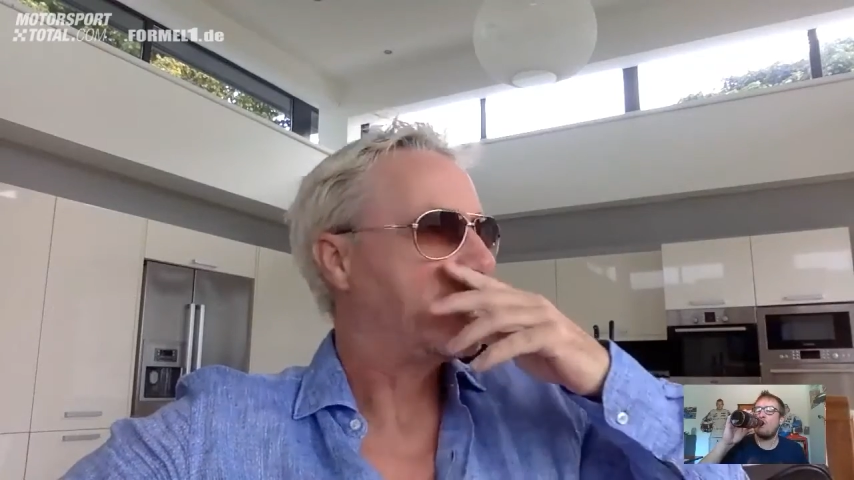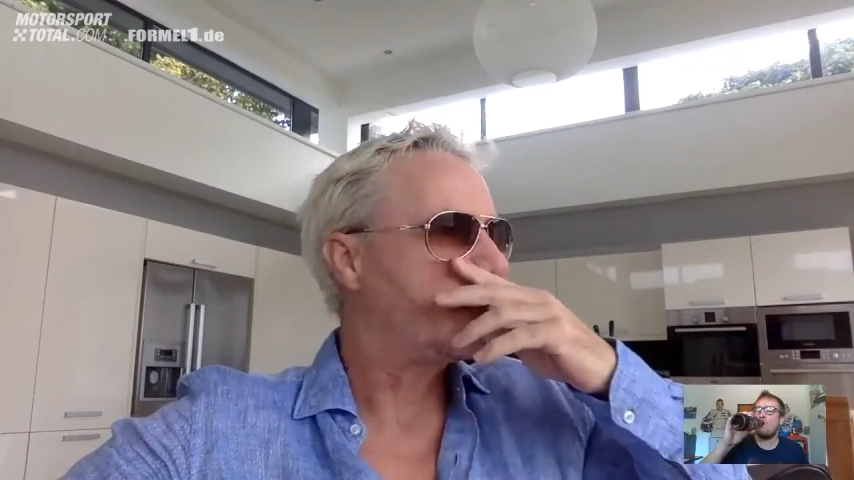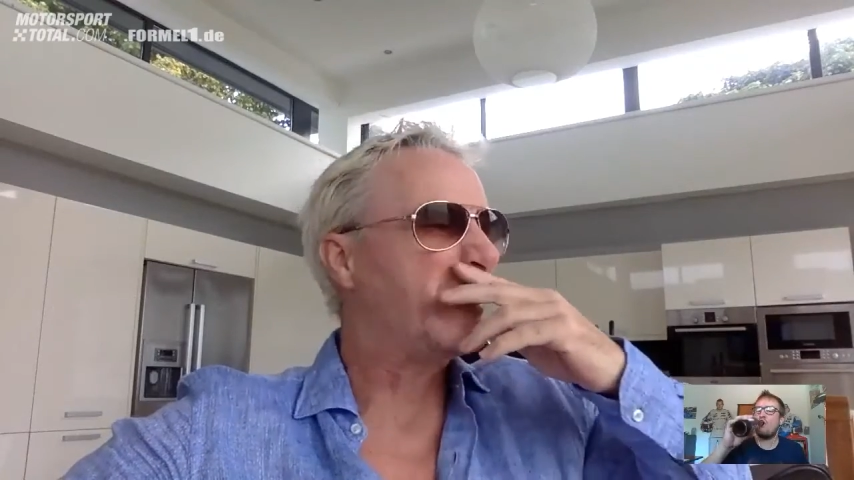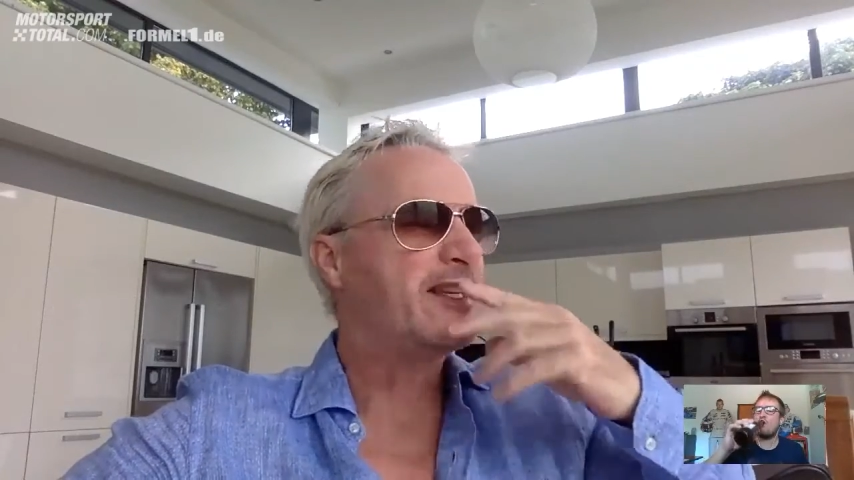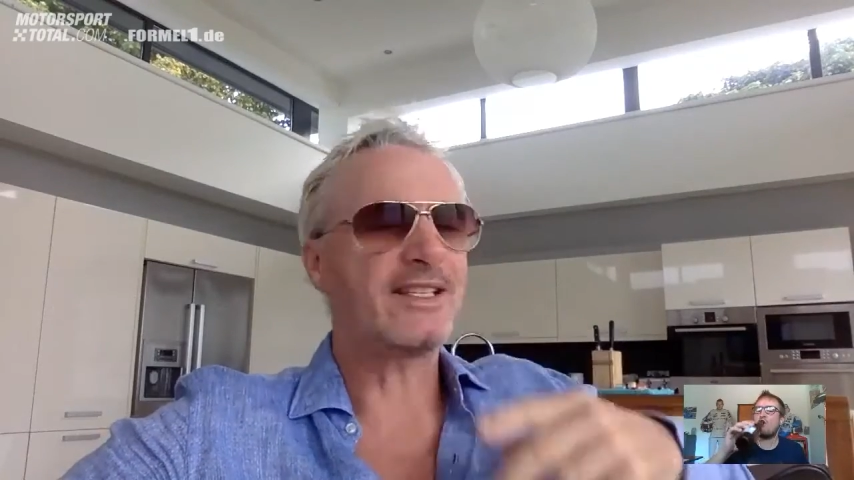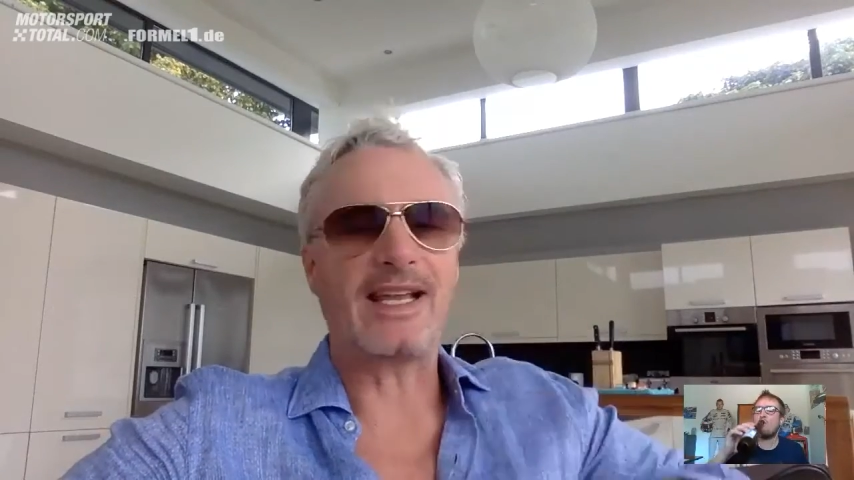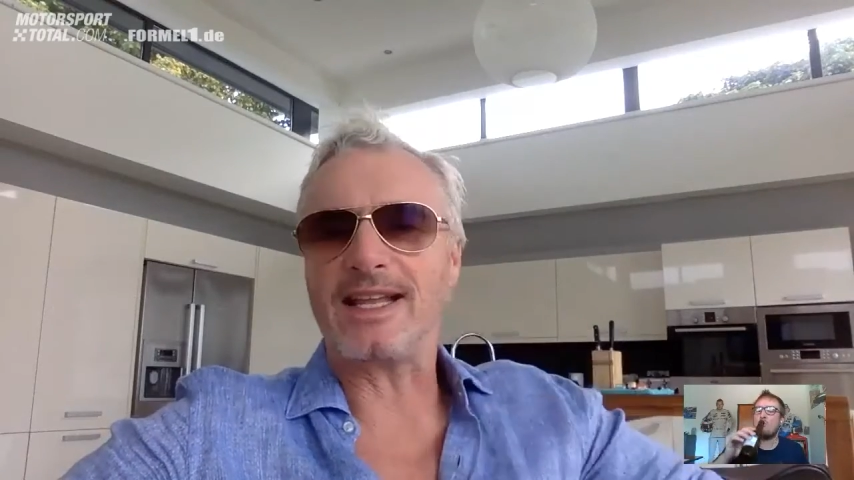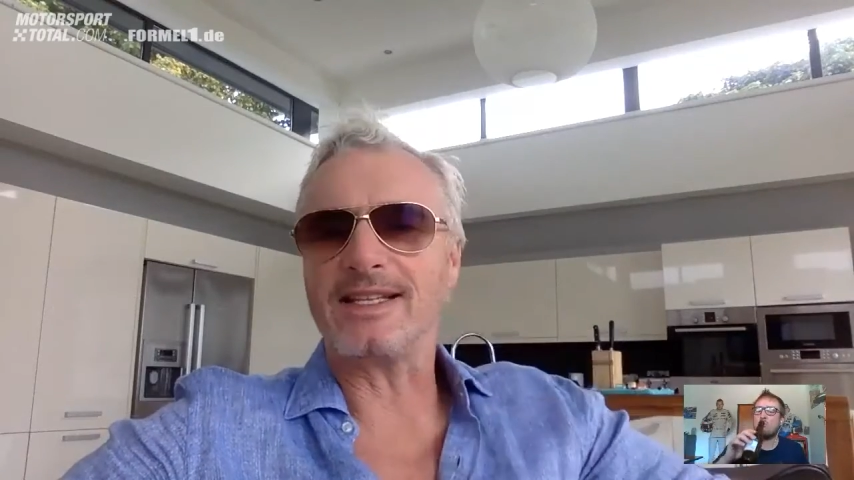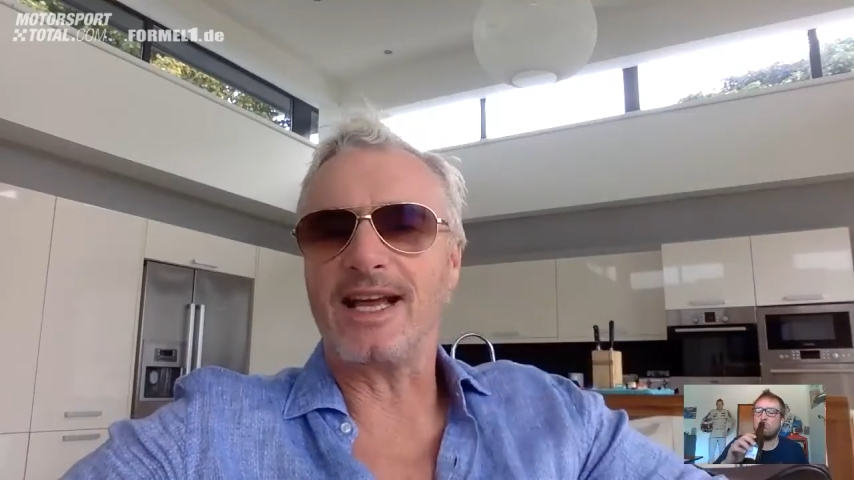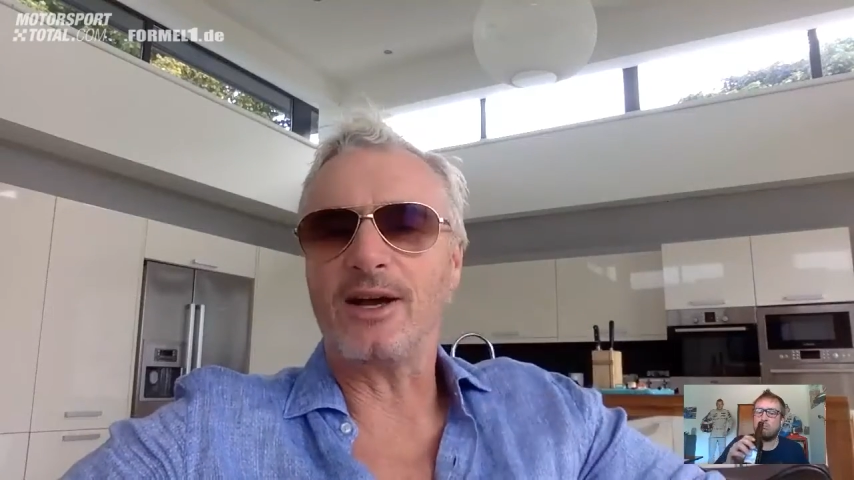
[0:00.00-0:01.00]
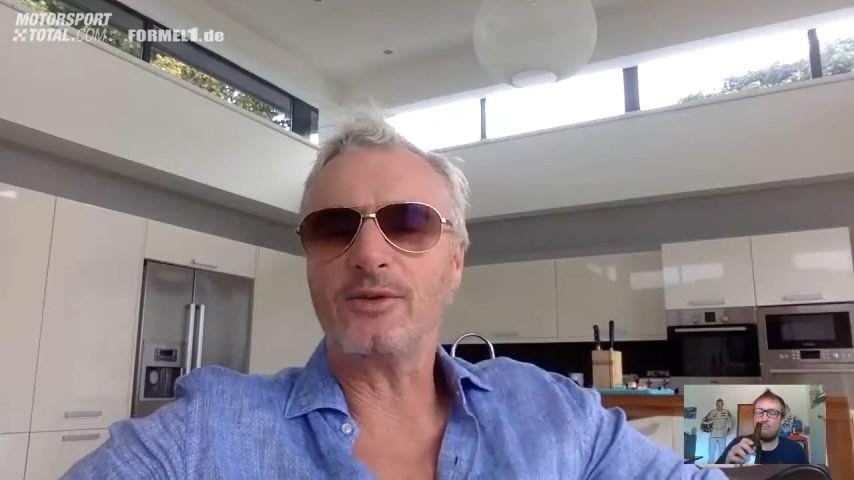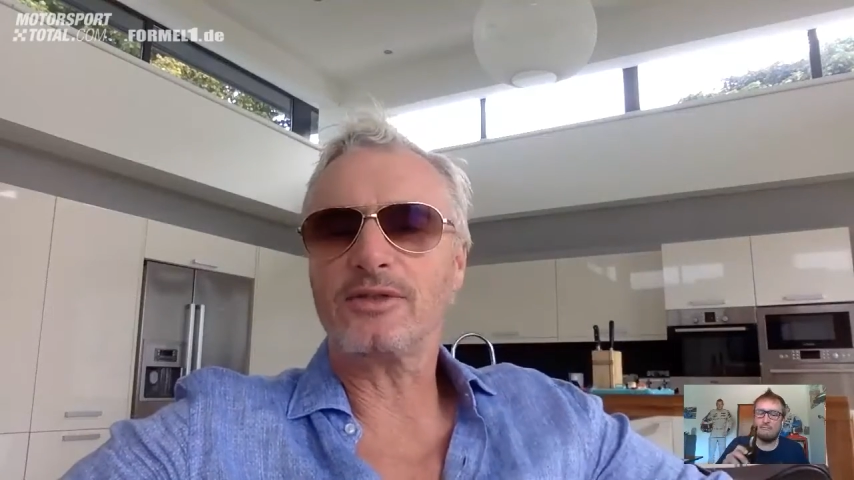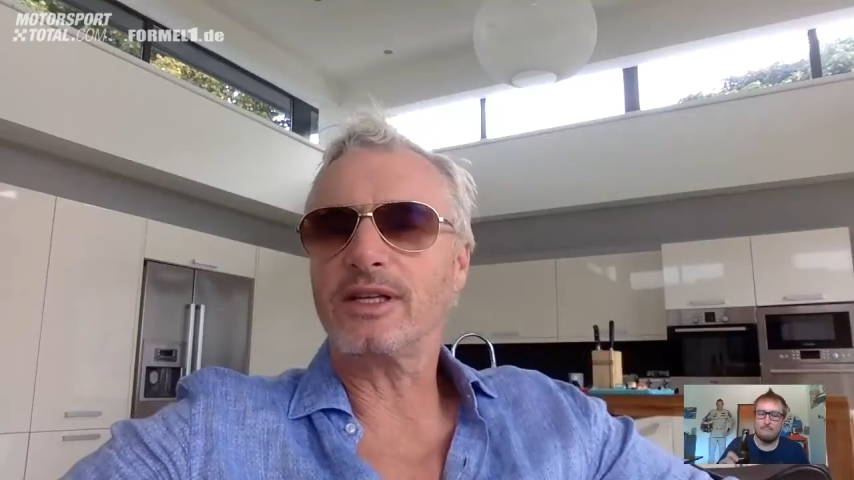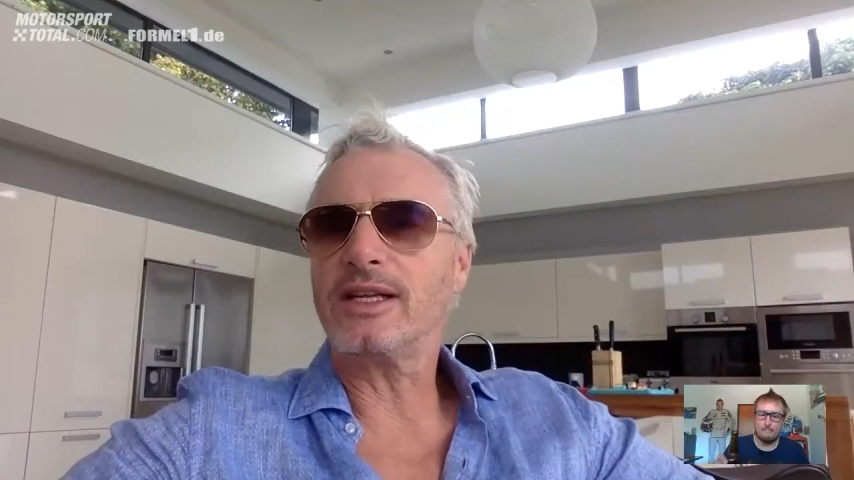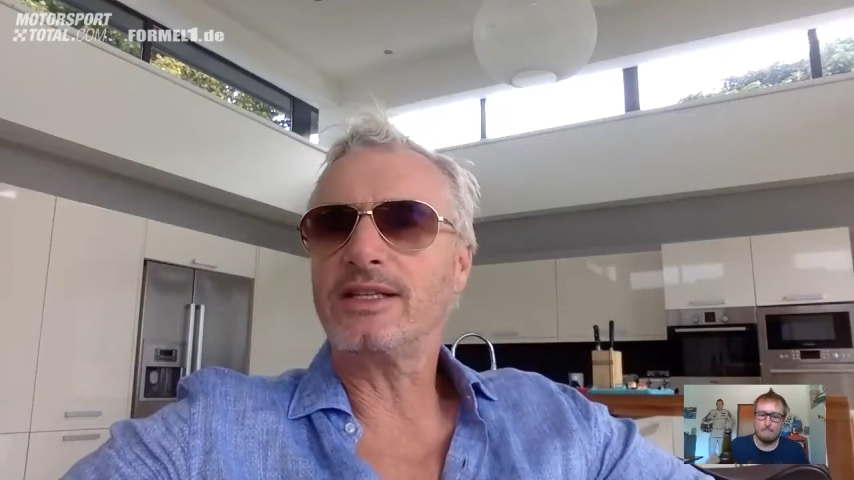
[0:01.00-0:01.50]
that really stands out
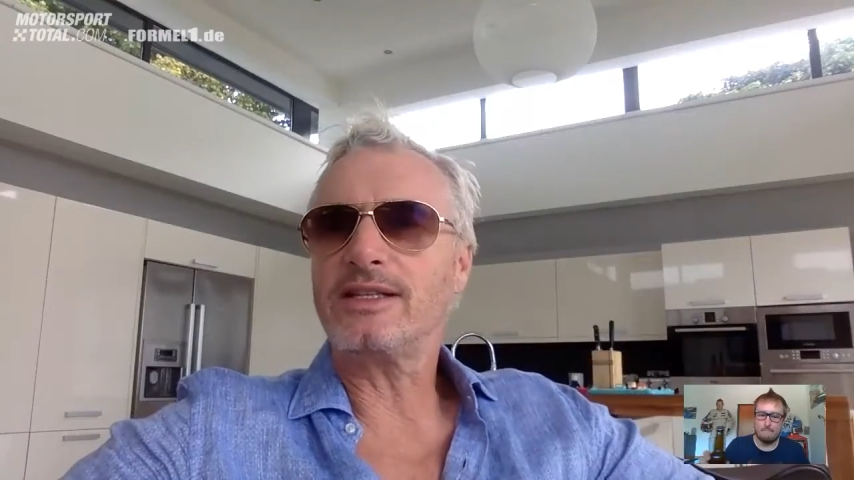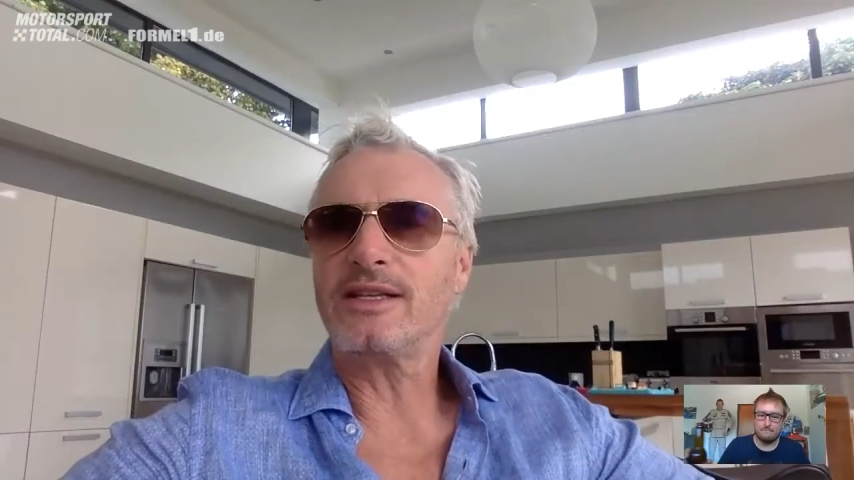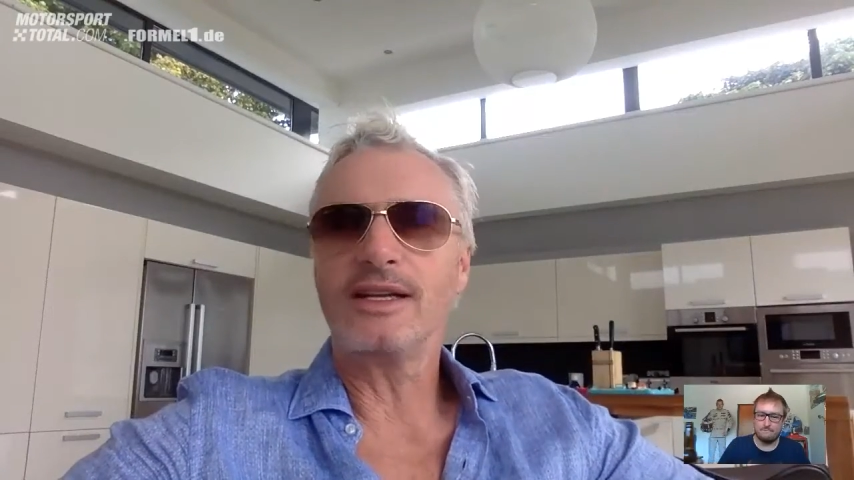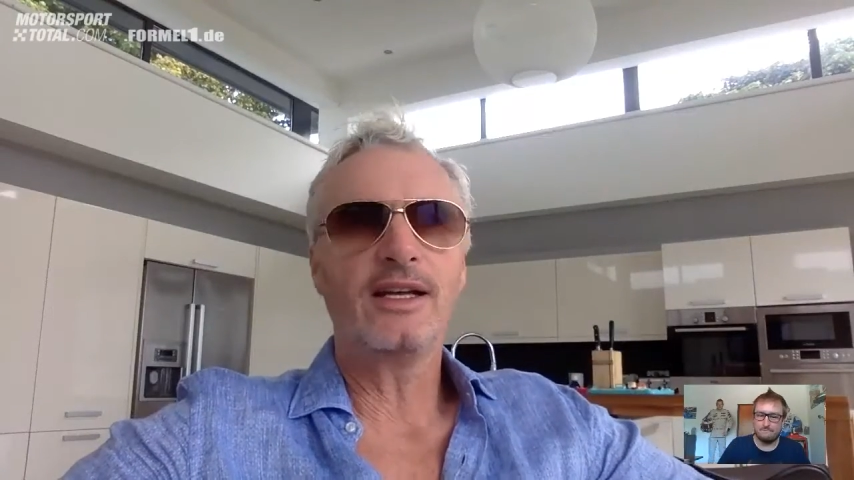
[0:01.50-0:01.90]
is